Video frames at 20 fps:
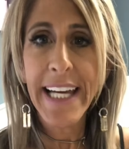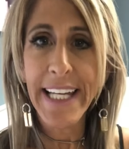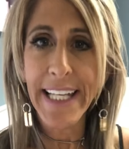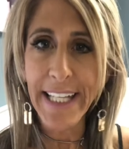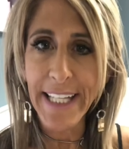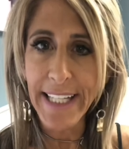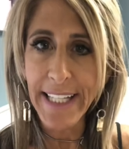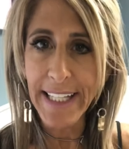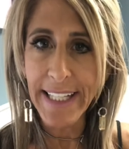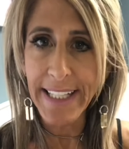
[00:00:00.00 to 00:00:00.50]

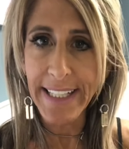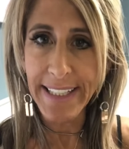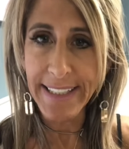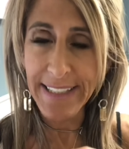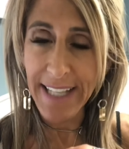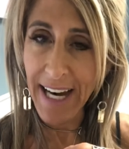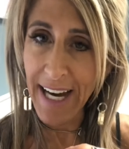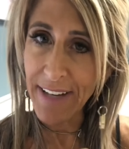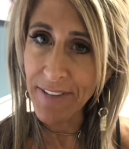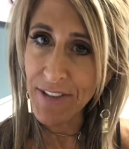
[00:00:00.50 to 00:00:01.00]
and
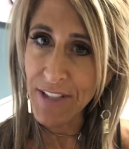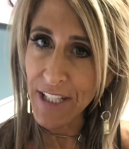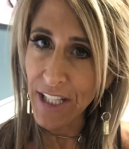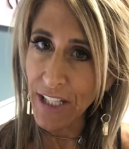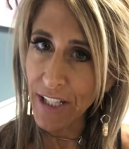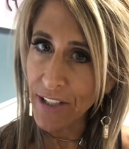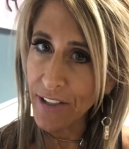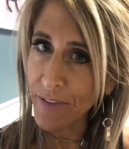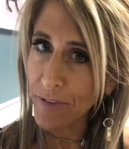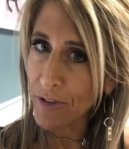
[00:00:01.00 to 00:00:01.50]
I've
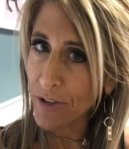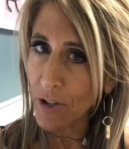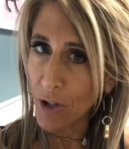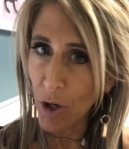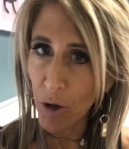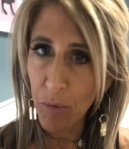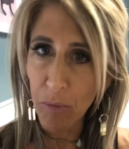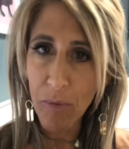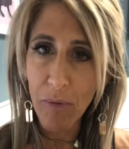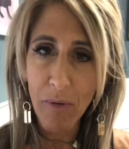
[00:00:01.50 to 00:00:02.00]
seen, you
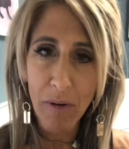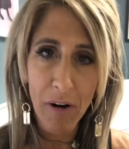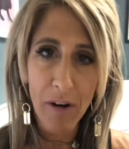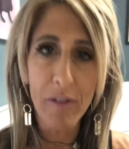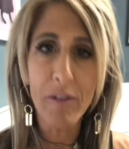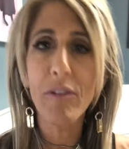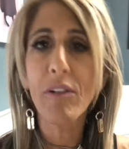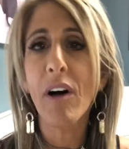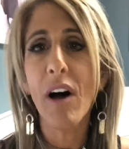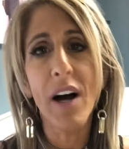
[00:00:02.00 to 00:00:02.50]
know,
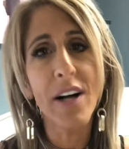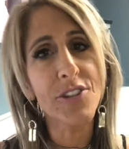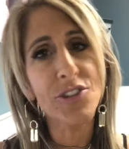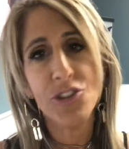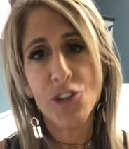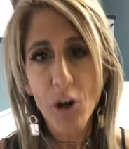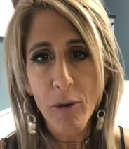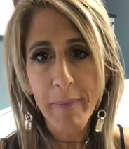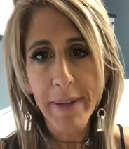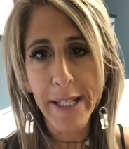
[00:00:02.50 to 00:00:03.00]
oh gosh,
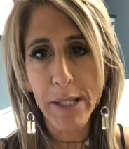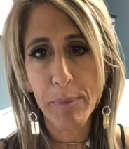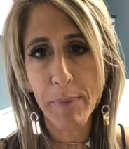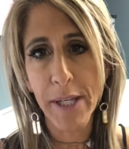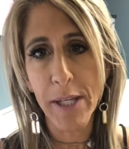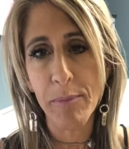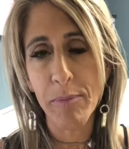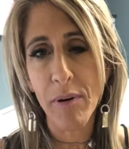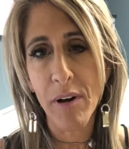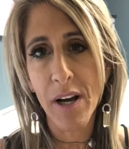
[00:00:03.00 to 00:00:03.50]
so many
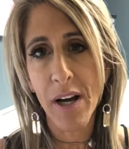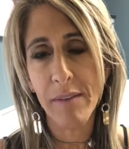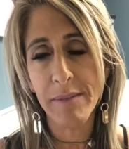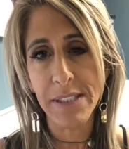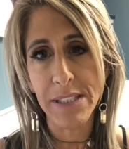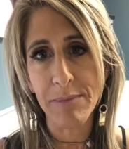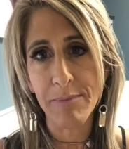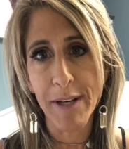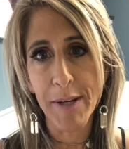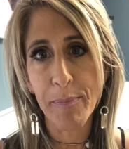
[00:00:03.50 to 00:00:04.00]
people come
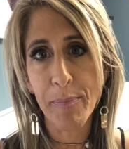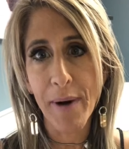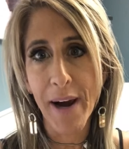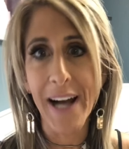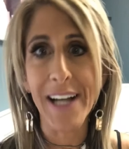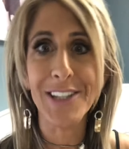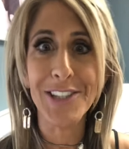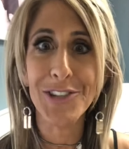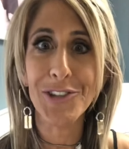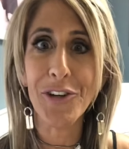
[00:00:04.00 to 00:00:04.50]
into my
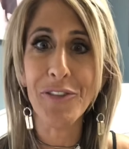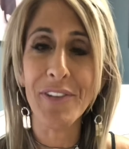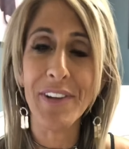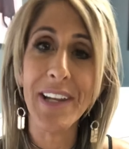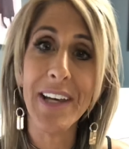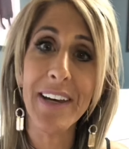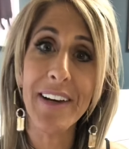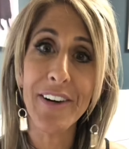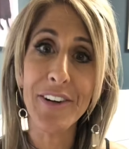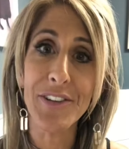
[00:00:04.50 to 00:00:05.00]
practice over
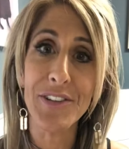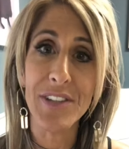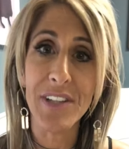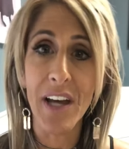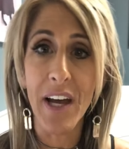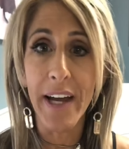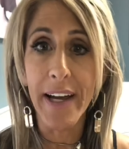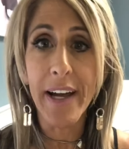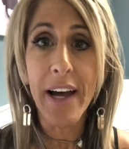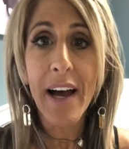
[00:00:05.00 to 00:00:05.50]
the years
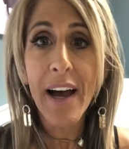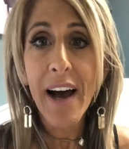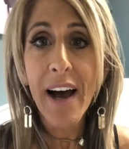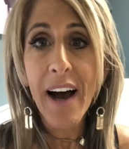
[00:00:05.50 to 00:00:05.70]
saying,